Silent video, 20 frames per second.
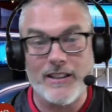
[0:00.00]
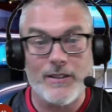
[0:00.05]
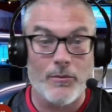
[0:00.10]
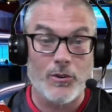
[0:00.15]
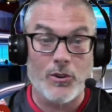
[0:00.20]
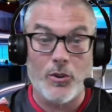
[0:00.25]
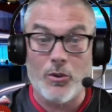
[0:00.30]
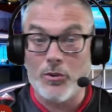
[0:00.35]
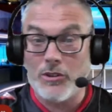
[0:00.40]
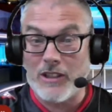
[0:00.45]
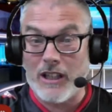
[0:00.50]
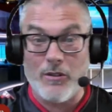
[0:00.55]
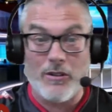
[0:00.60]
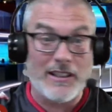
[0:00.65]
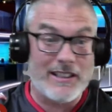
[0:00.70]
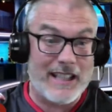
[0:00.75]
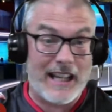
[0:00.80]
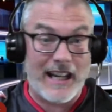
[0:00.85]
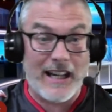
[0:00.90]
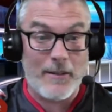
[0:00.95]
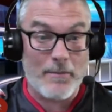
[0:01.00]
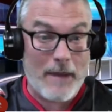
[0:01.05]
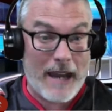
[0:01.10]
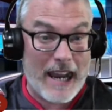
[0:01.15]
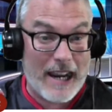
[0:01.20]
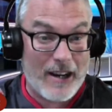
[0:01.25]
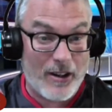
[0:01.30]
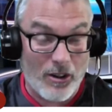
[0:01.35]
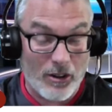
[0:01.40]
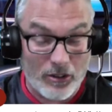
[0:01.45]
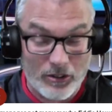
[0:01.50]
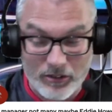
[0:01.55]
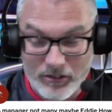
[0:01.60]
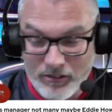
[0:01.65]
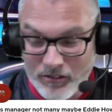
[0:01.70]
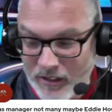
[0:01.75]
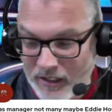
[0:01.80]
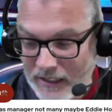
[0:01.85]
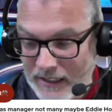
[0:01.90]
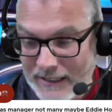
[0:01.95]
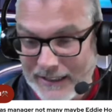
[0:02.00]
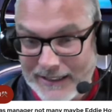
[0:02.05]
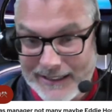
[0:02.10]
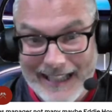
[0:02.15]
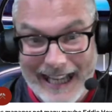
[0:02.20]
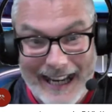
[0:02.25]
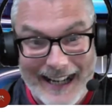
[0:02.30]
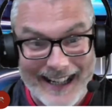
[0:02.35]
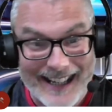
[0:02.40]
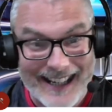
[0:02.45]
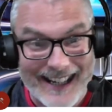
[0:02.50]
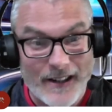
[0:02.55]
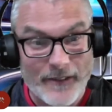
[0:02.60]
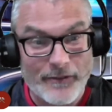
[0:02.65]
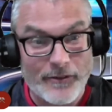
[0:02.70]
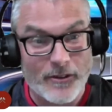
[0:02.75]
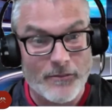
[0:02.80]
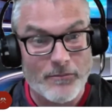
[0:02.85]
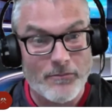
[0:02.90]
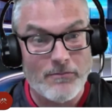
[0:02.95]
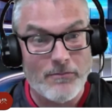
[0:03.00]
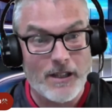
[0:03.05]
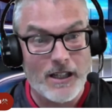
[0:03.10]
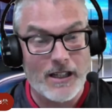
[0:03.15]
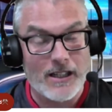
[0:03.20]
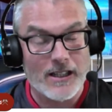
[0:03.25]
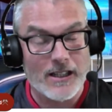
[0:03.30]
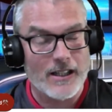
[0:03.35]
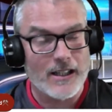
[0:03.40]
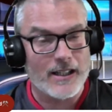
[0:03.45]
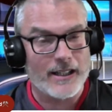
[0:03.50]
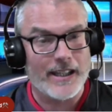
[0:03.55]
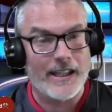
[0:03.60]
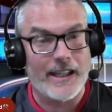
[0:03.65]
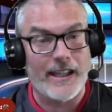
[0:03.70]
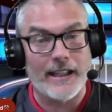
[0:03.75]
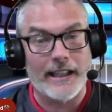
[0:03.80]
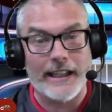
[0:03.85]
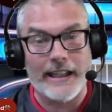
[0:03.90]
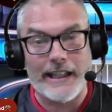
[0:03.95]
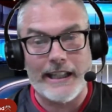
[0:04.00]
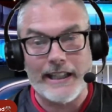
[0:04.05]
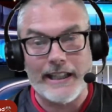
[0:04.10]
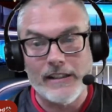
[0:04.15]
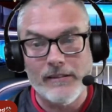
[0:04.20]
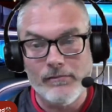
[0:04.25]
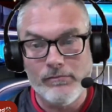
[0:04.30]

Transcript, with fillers: It was also the tug back on Saka from uh, Chiellini.